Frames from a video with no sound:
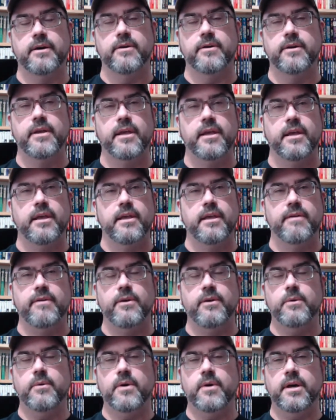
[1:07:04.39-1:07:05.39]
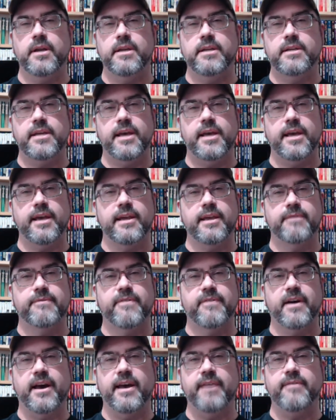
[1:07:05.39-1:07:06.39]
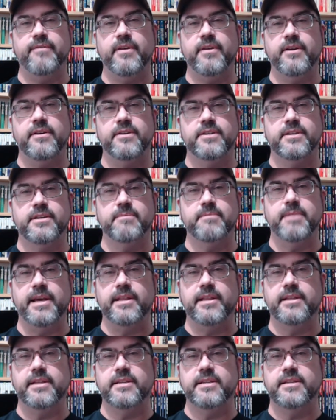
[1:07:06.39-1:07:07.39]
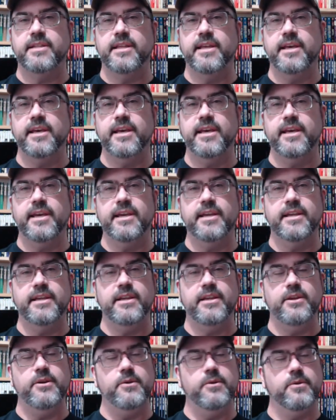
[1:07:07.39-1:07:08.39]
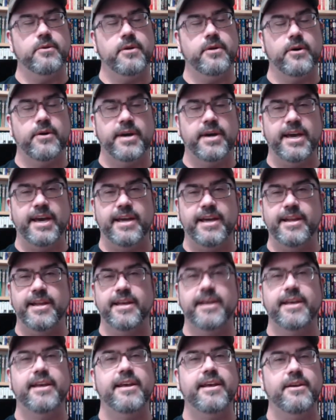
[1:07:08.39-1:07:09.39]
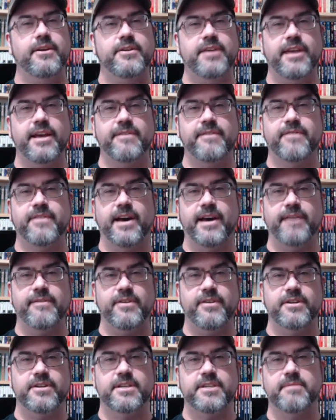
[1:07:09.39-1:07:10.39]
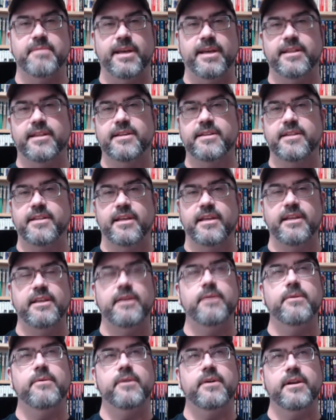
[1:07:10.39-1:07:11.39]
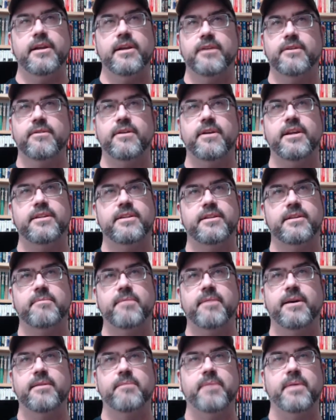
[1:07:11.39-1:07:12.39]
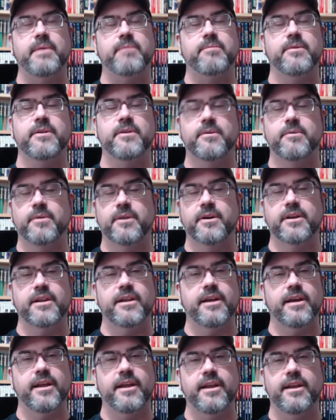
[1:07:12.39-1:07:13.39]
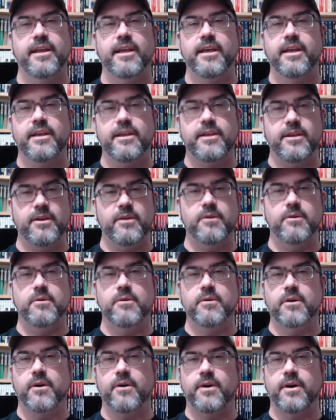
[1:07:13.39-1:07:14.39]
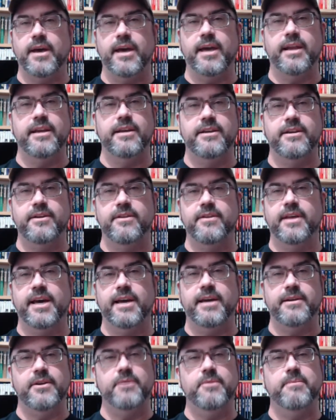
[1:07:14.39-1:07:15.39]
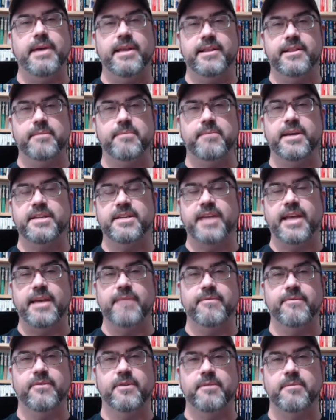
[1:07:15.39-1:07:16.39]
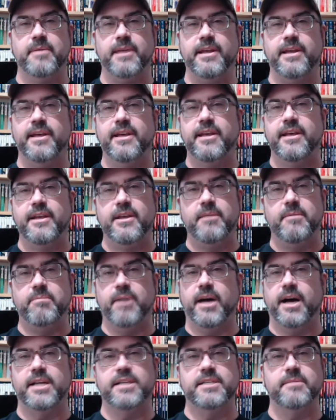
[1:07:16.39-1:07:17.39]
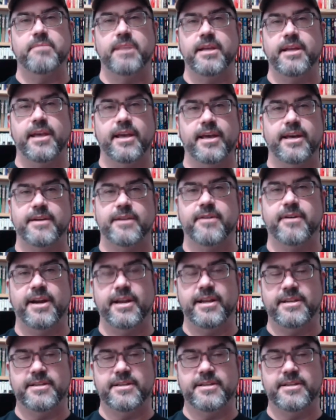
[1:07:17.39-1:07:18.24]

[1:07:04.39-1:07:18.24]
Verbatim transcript: So you want to take 5 years to make this thing, you go ahead. You take 5 years to make this thing. You want to increase the amount of people are working on it. You go ahead and do that. You make the best game for me you possibly can, right?